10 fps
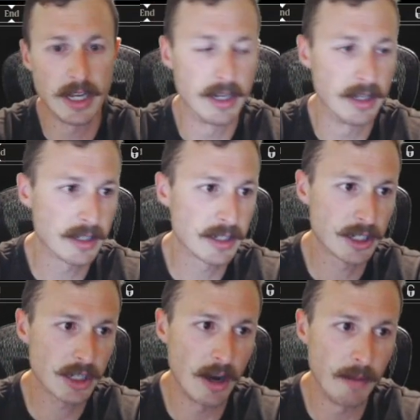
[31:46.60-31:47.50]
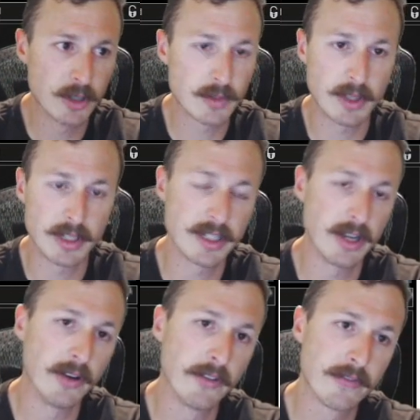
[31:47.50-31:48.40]
And this just combos with
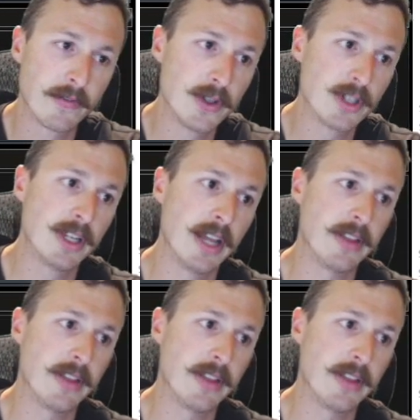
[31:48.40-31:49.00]
itself. You just get